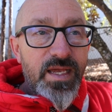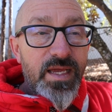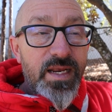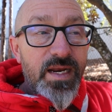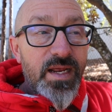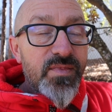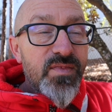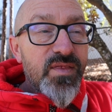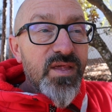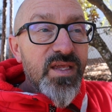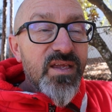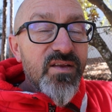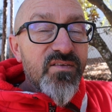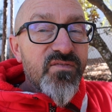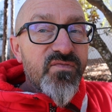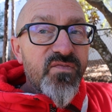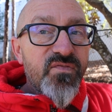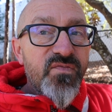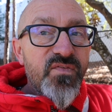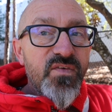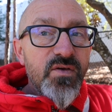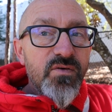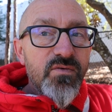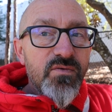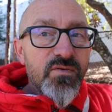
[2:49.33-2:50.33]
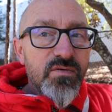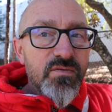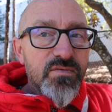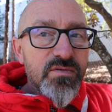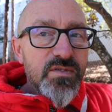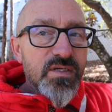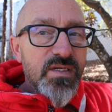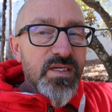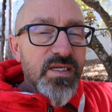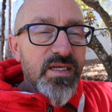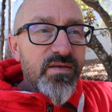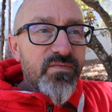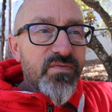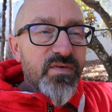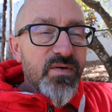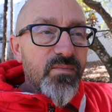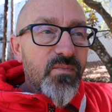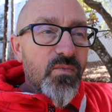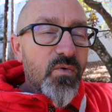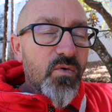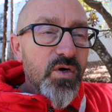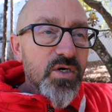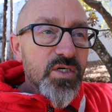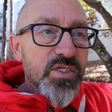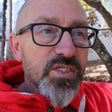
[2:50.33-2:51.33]
And I think it fueled even
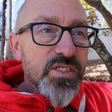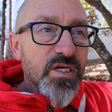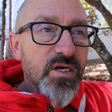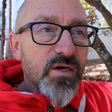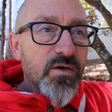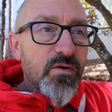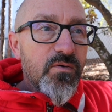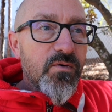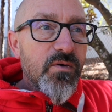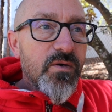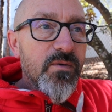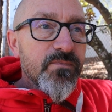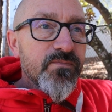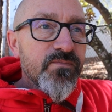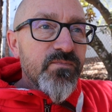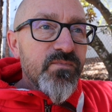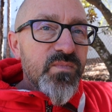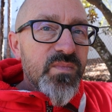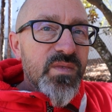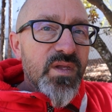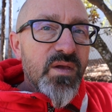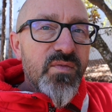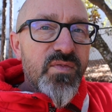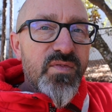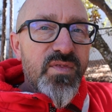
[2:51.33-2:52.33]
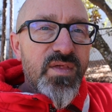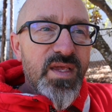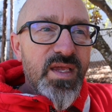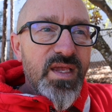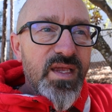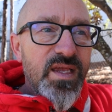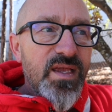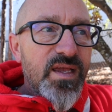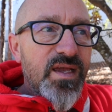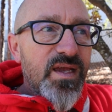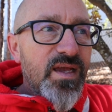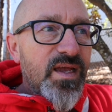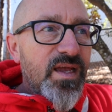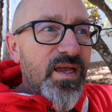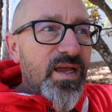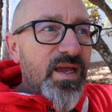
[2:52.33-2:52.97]
more so the